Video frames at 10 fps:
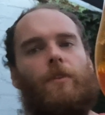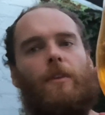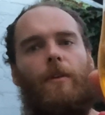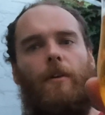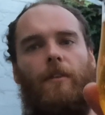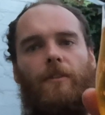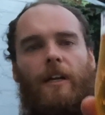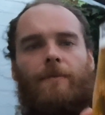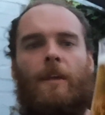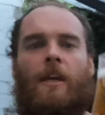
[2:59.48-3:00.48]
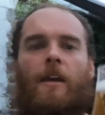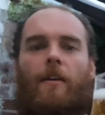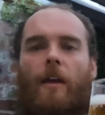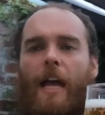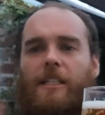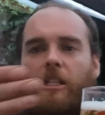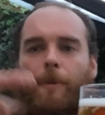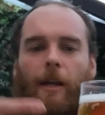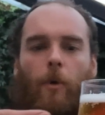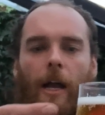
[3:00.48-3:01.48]
looks nice. Head
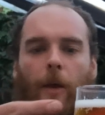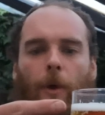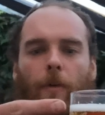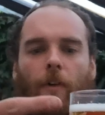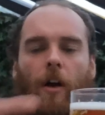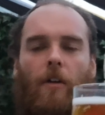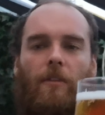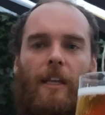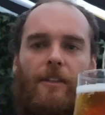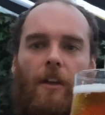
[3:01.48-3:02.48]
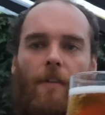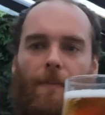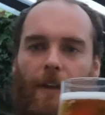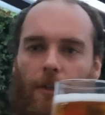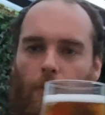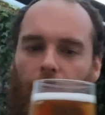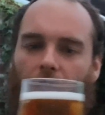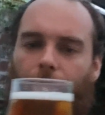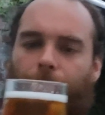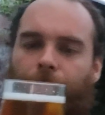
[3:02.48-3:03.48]
dissipated quite quick, we've got less than half a finger's worth
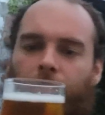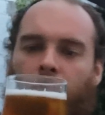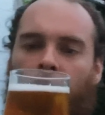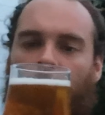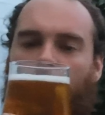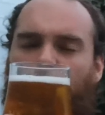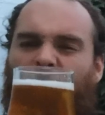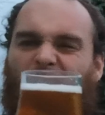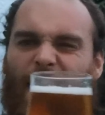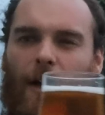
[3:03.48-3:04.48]
now. But you get